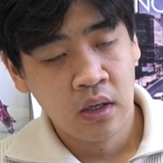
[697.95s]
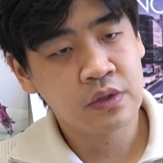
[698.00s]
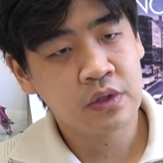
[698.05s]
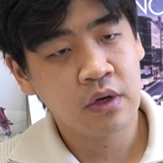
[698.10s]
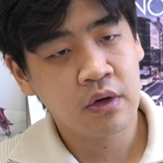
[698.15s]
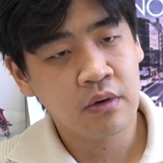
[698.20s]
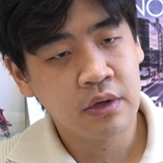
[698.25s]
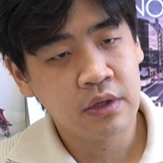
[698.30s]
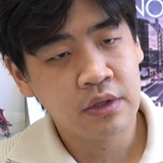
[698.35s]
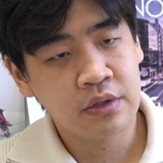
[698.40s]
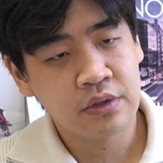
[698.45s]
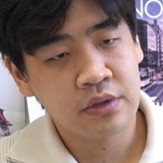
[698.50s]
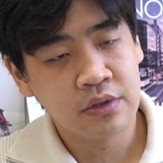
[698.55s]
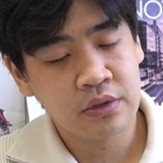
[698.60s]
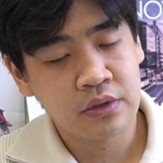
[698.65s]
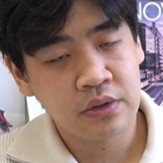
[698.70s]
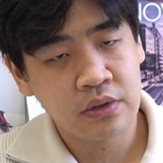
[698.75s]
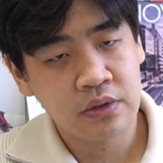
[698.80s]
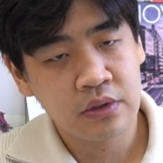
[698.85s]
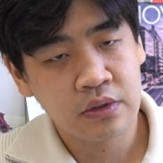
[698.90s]
There
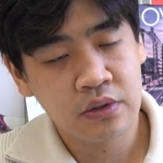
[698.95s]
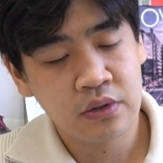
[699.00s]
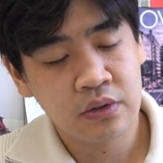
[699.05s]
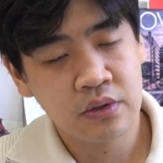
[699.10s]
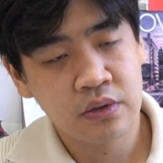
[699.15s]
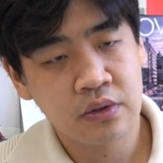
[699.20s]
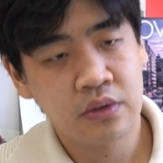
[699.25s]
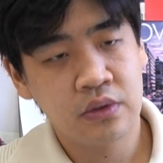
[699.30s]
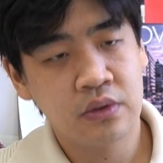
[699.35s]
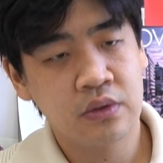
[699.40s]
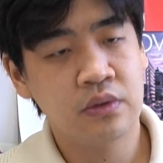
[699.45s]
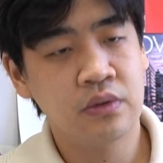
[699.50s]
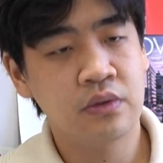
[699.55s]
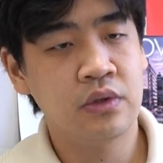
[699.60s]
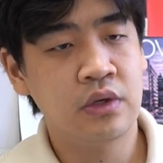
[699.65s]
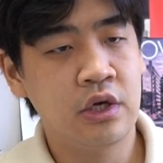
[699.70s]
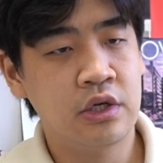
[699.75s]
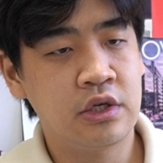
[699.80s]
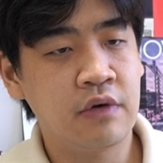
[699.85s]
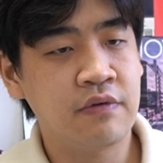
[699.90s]
was
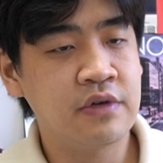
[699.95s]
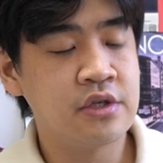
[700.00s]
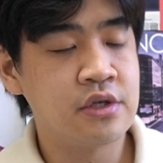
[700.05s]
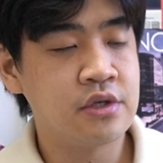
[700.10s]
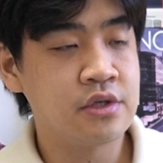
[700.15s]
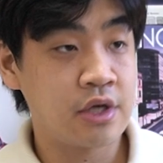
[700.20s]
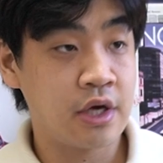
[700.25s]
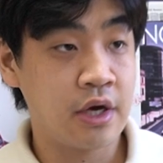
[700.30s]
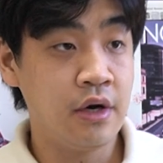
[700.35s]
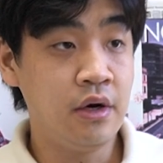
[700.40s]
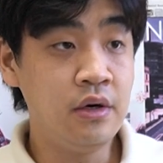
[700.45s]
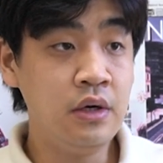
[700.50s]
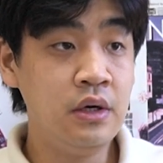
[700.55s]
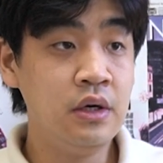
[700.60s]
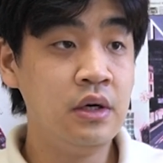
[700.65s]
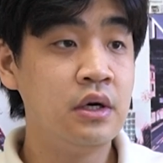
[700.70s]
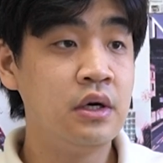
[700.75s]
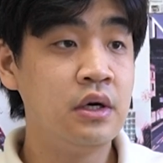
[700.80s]
a difference in skill.